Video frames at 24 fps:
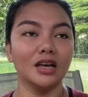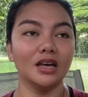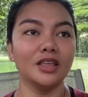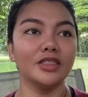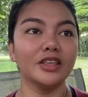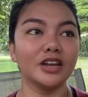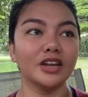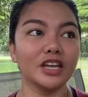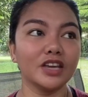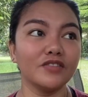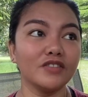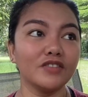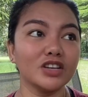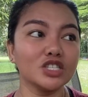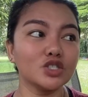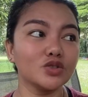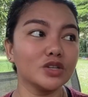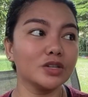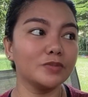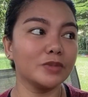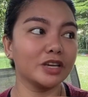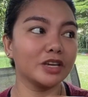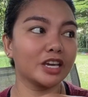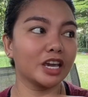And then I
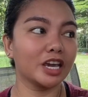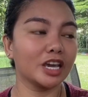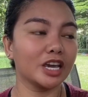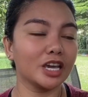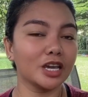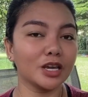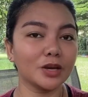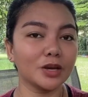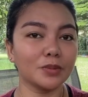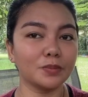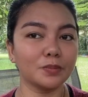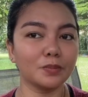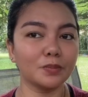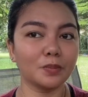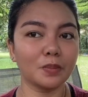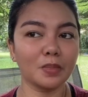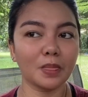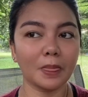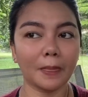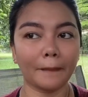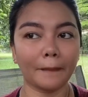eventually became